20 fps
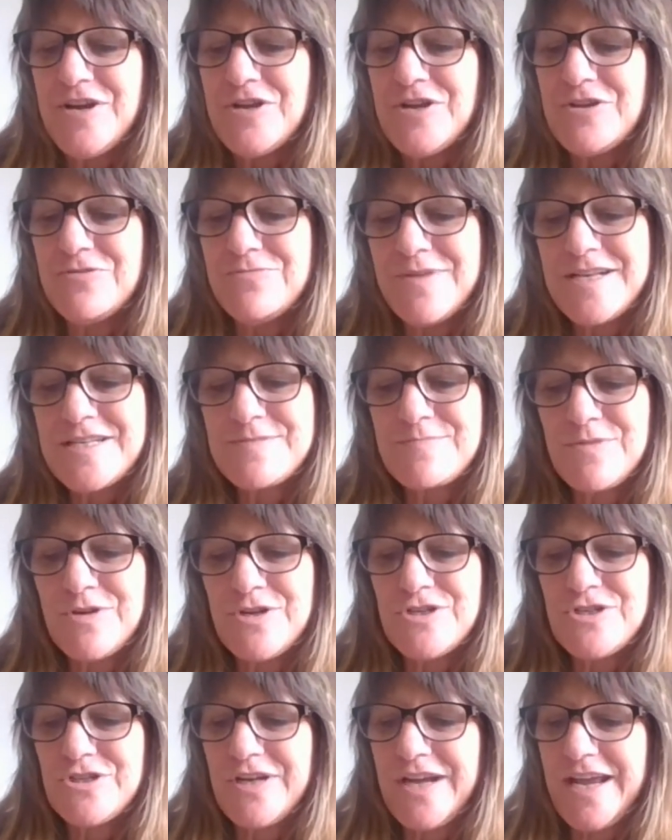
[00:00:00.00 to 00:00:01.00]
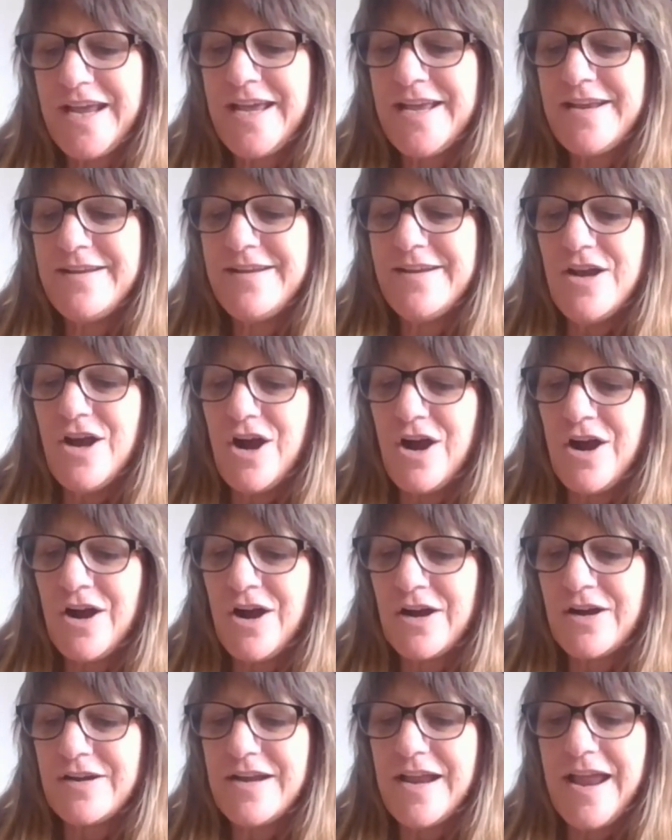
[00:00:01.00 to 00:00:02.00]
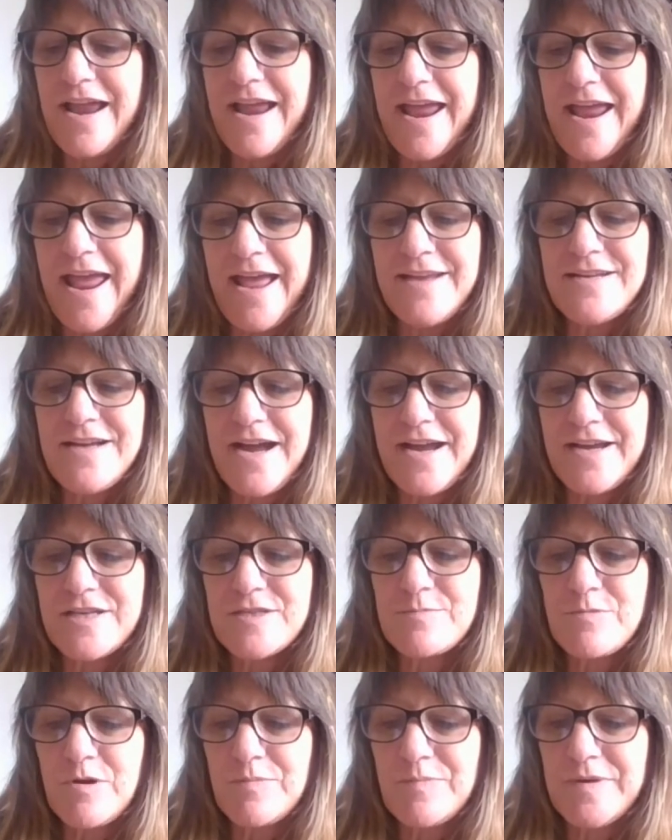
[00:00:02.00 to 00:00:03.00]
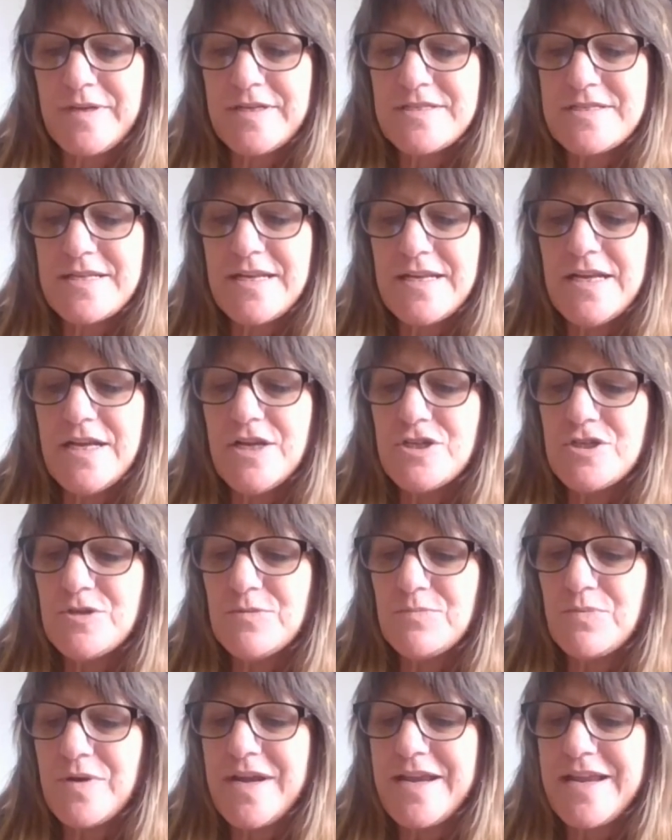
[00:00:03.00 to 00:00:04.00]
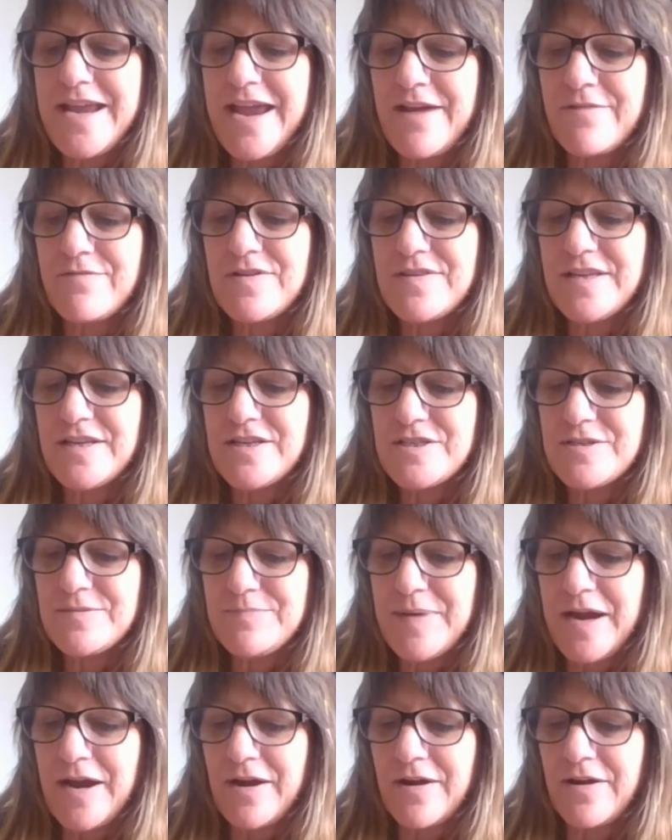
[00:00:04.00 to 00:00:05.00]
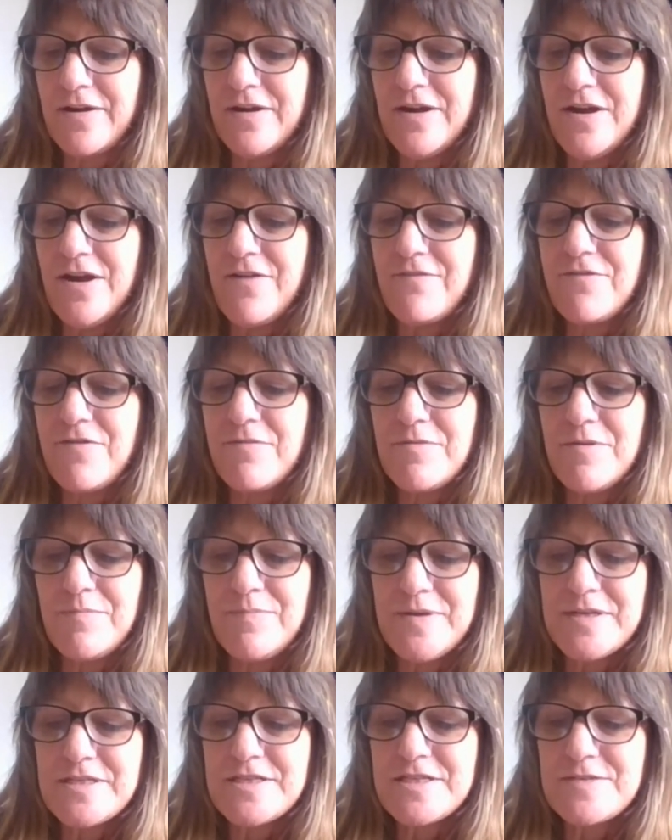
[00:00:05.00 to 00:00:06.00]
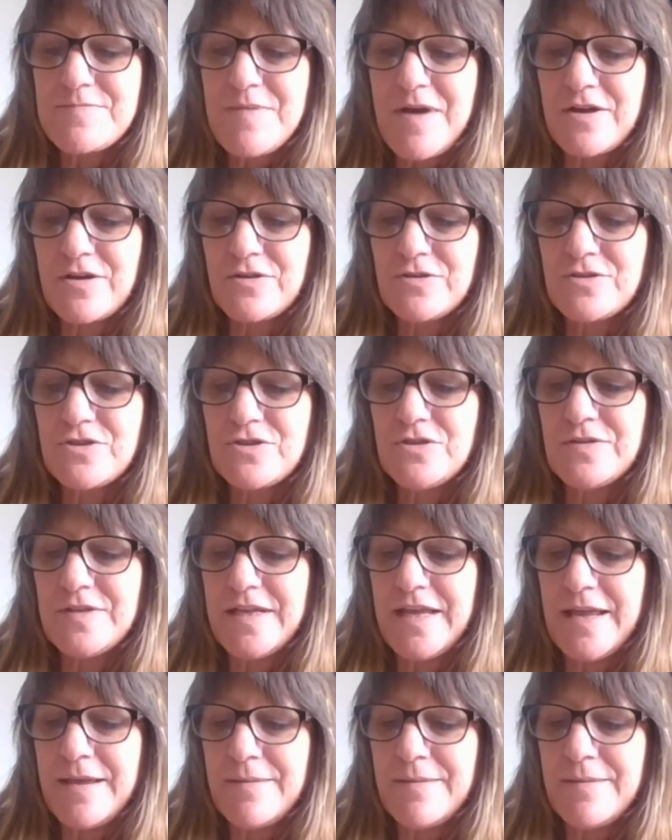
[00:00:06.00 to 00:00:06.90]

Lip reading: You must merge your head, heart, and highest purpose to bring everything to bear, from the business model to the